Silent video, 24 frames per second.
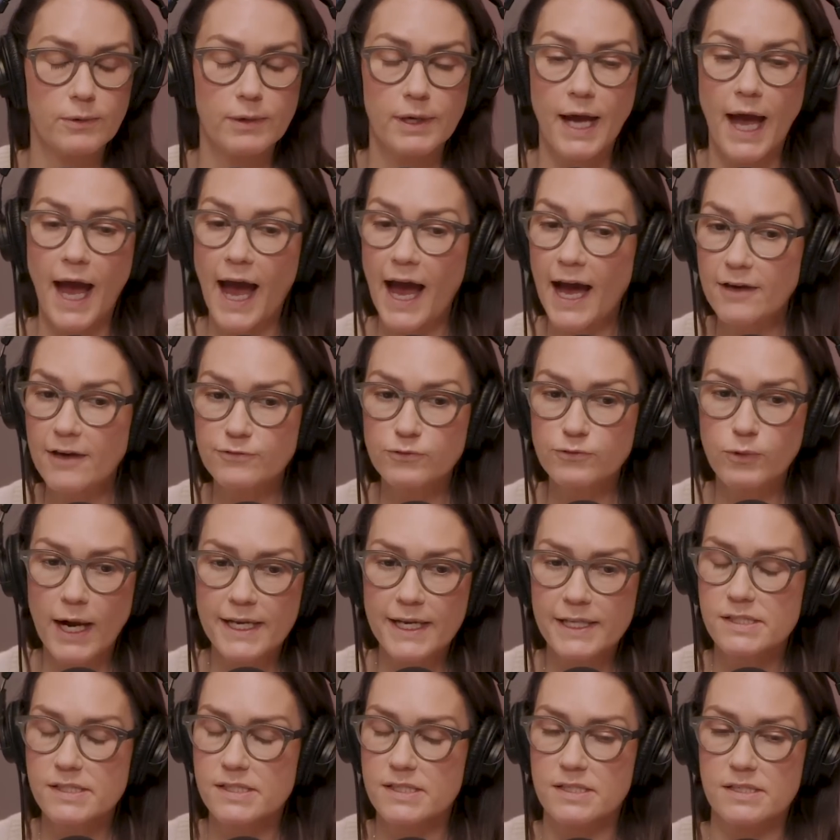have
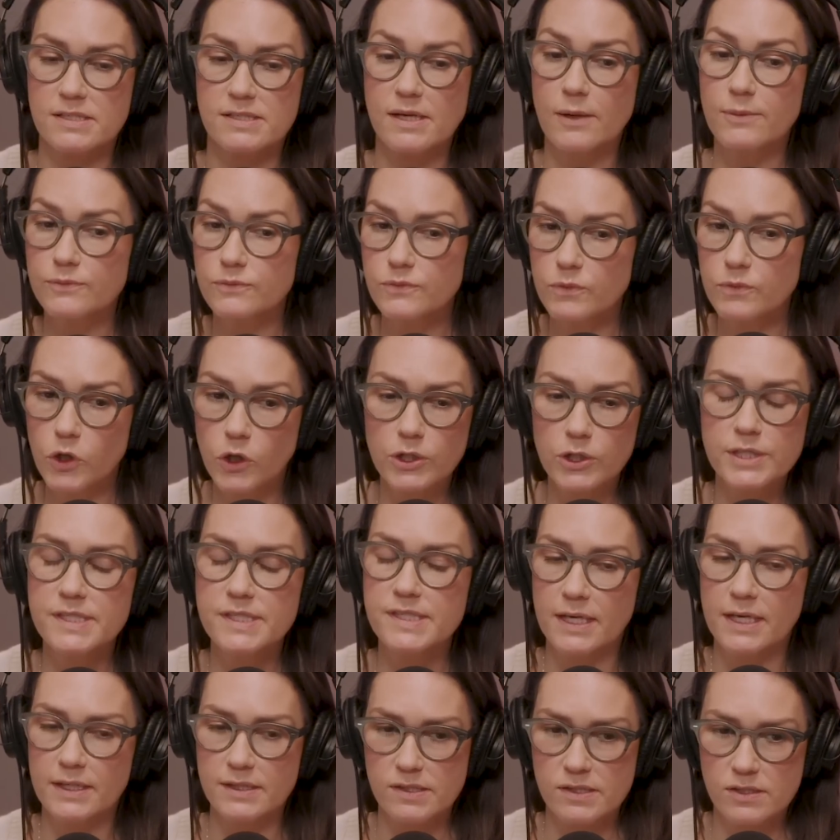rights to some goods
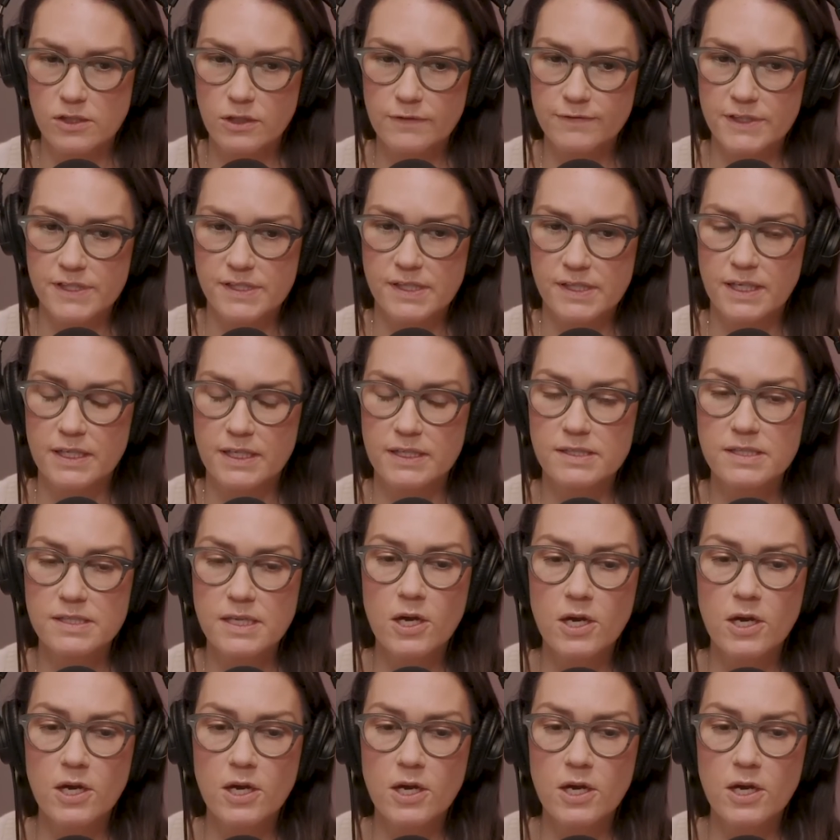and services,